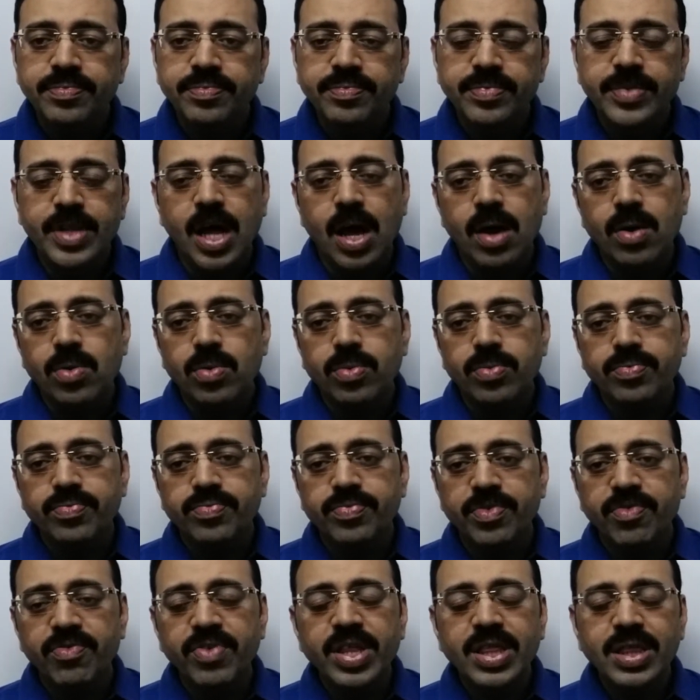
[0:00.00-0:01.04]
Now,
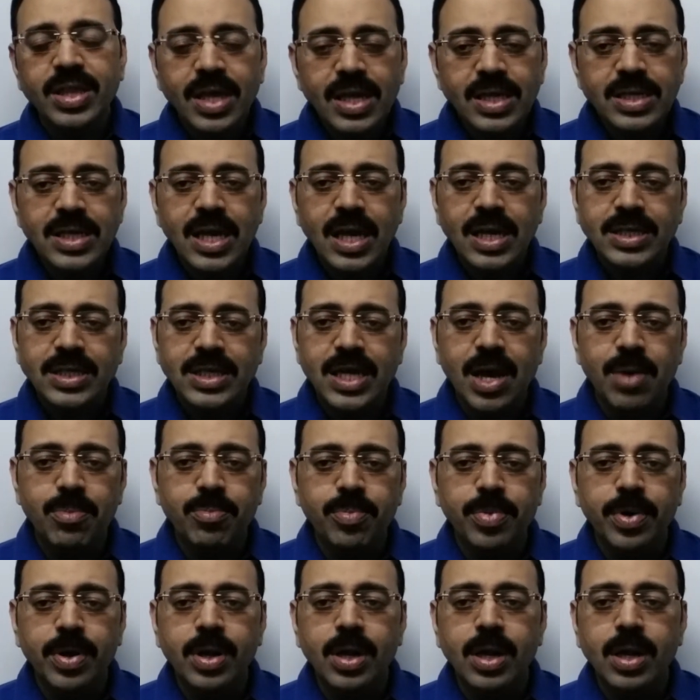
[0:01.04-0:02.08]
with this
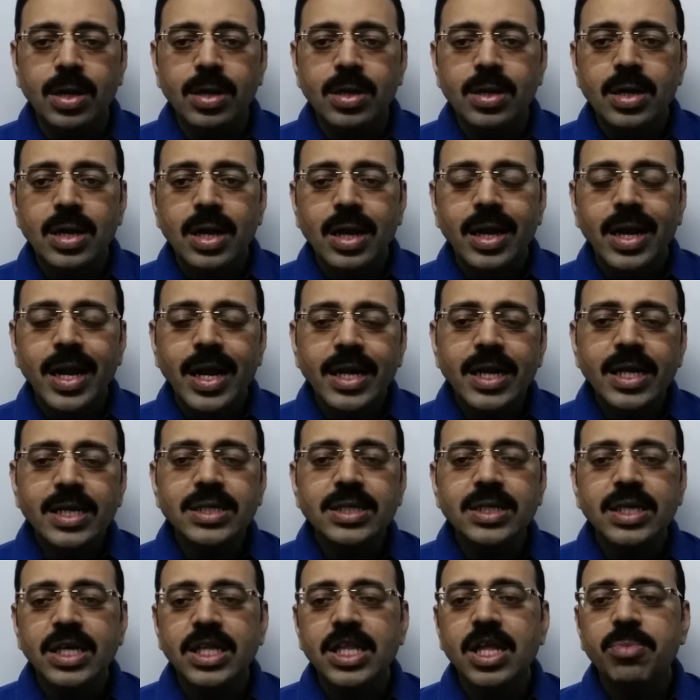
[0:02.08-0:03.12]
example, let us
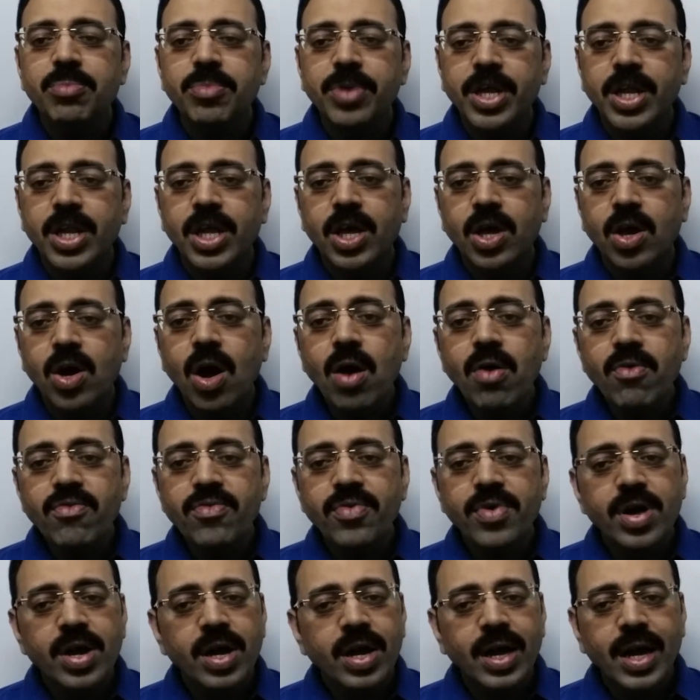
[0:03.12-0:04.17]
see the meaning of
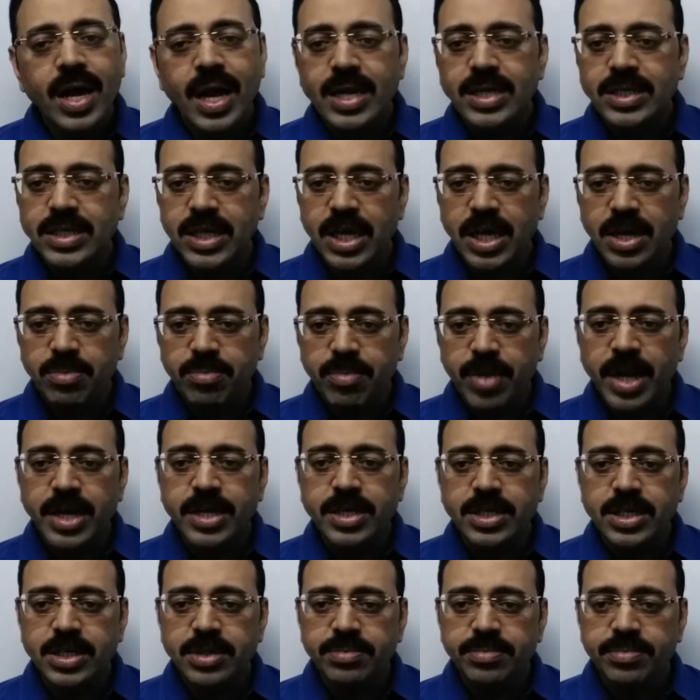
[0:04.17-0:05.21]
consignment.